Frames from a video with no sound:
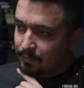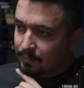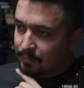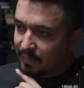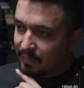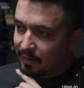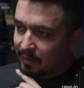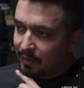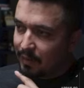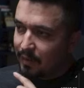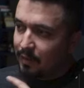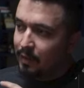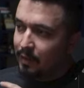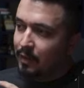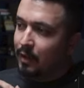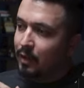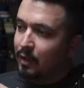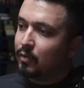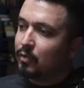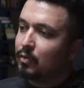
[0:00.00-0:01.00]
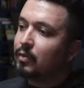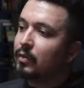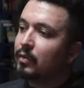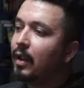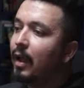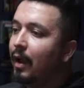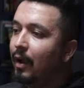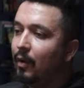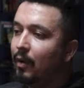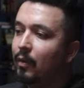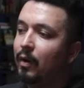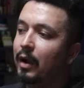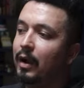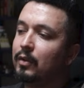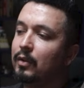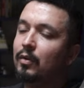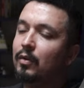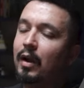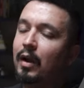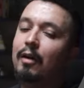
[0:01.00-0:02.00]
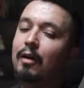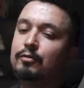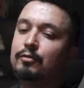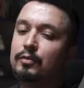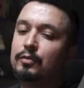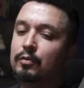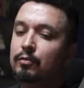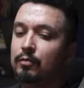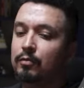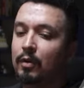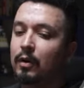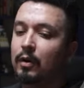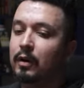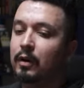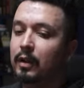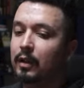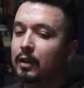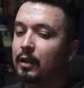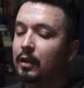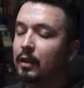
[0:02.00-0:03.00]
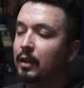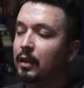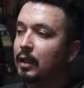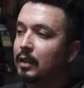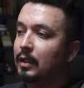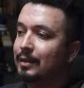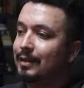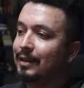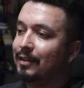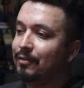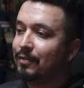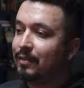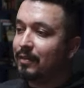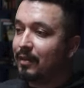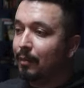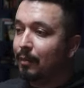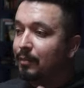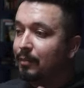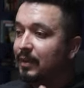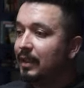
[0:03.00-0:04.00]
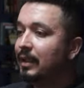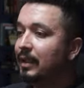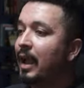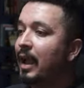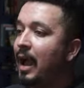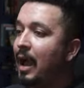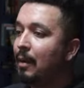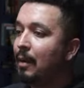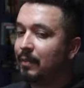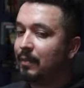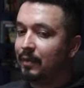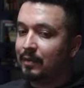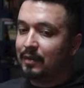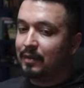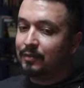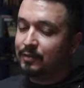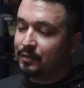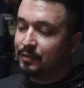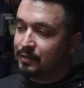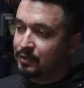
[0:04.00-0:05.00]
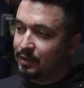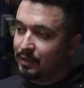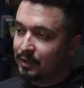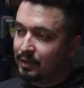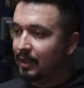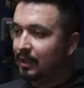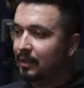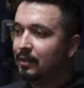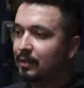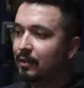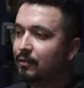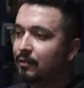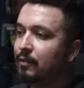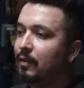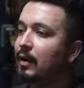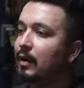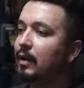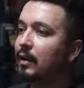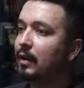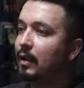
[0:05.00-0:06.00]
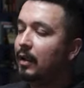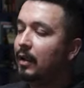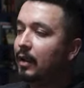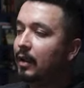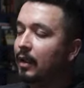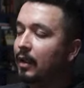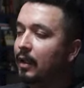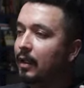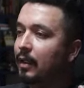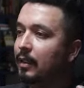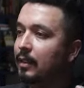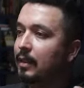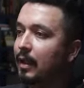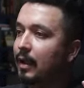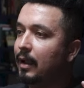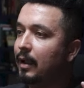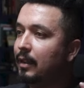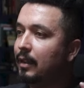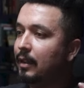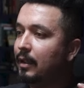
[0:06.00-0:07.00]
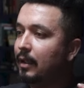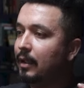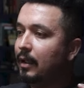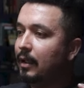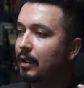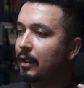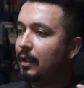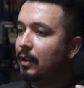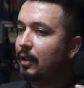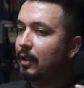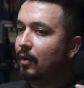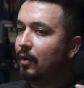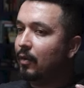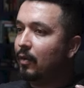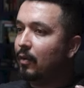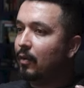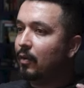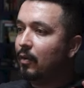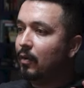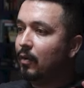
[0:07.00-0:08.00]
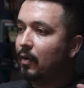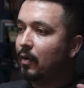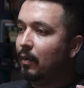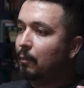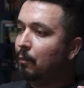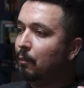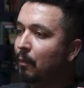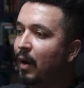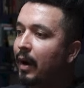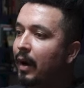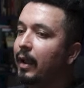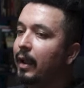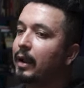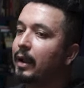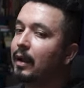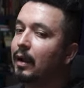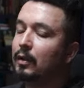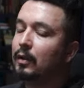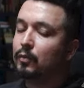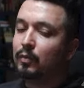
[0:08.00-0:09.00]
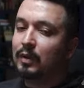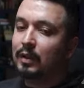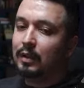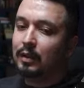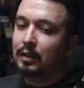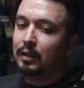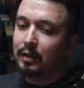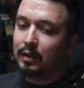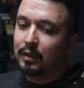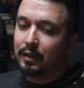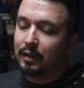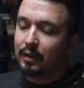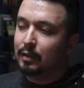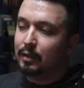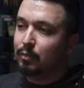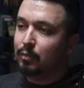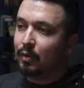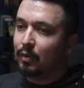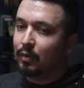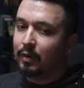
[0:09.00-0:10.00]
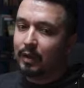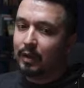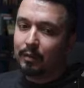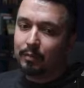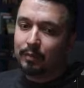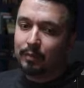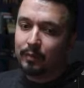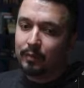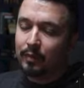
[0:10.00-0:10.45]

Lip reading: Okay, so now I don't have to worry that if something happens, if shit hit the fan, that, you know, my account will get blown up.